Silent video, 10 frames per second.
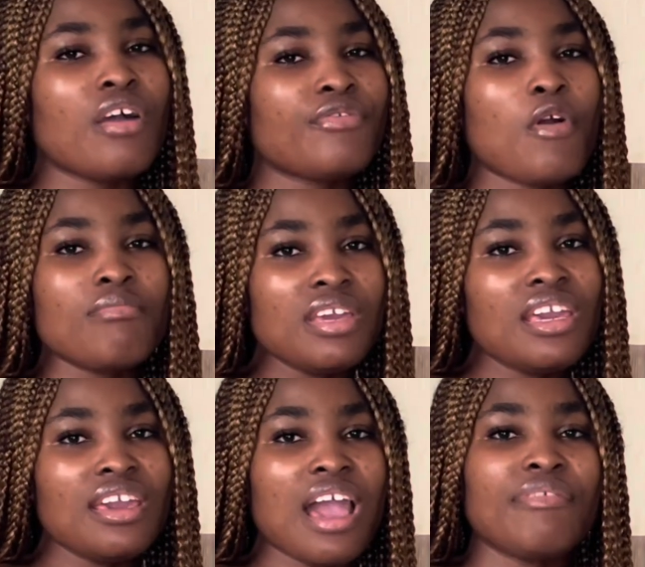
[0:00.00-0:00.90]
for
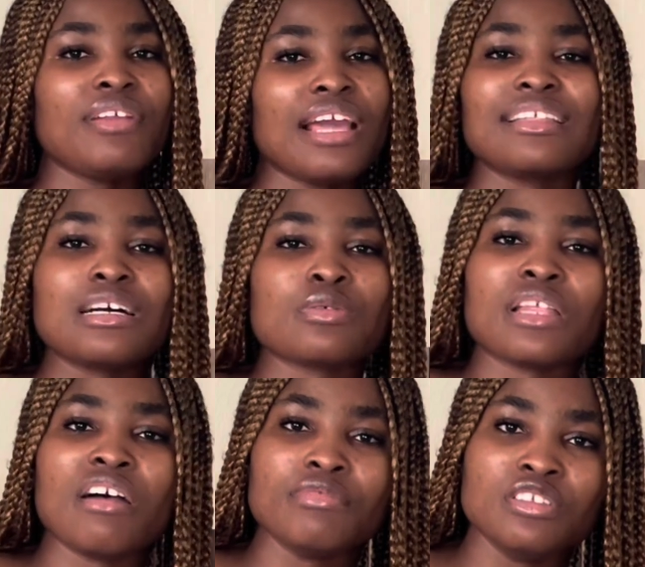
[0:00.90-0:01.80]
me, I feel like that's what
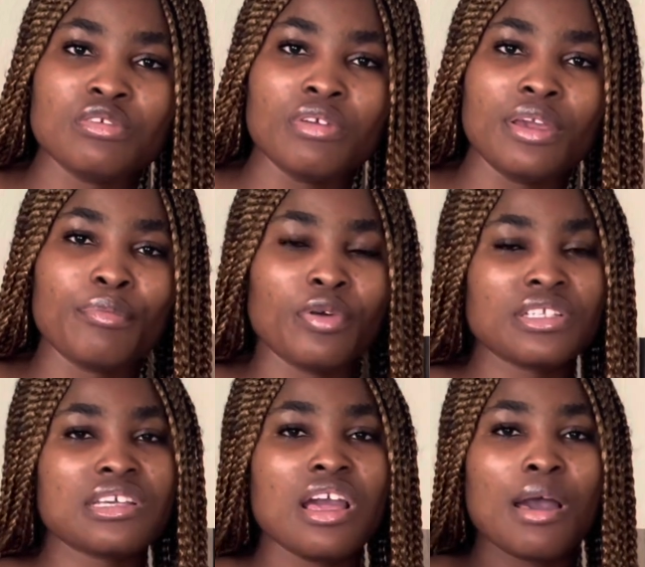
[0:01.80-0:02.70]
I've been doing.
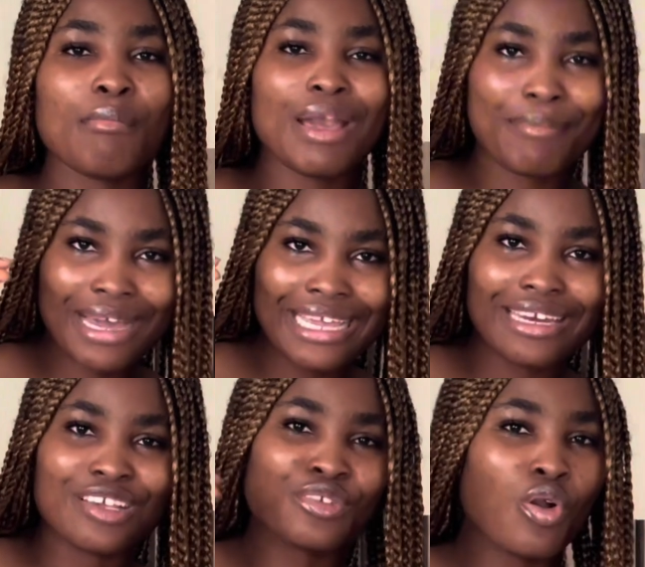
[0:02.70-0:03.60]
But my mind
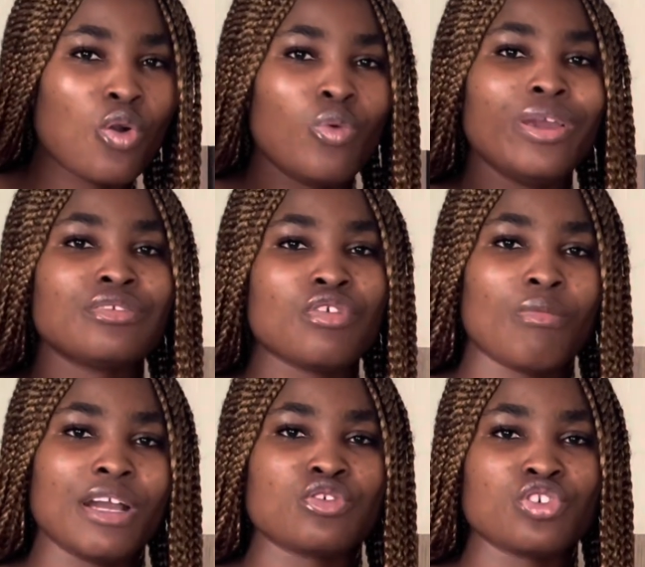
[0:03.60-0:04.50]
is always on
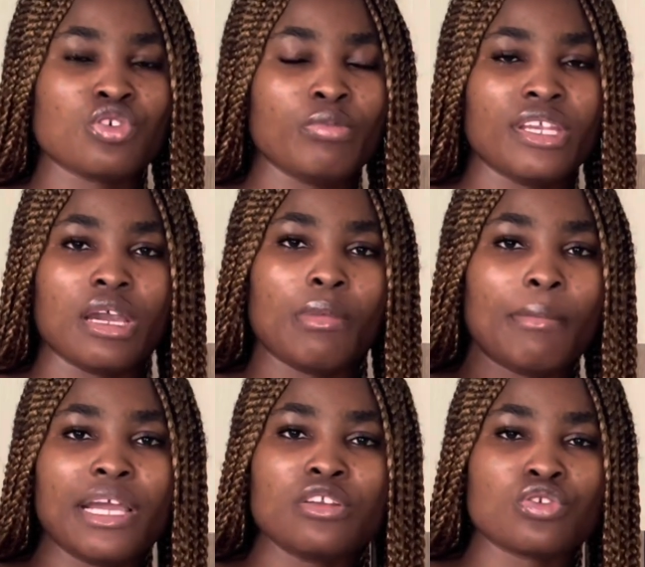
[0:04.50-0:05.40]
my social media. My
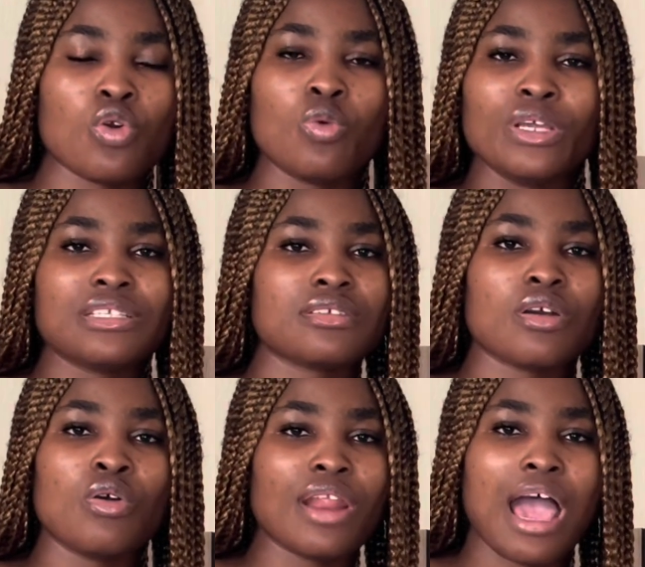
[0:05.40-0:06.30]
mind is always
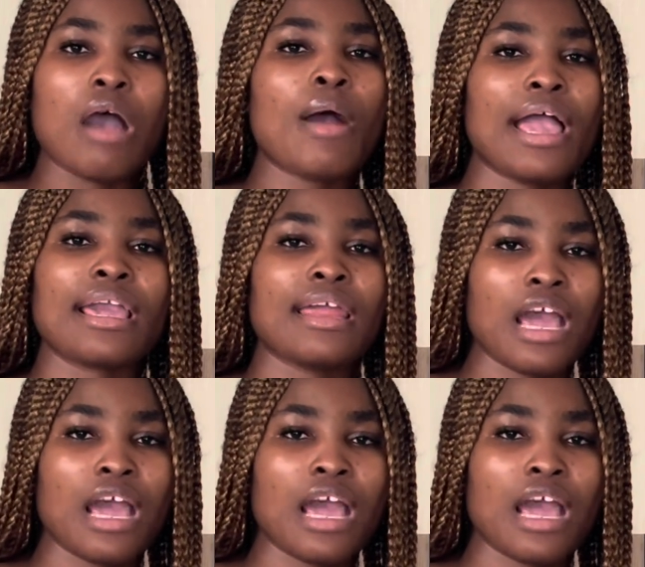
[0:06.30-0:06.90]
on how I can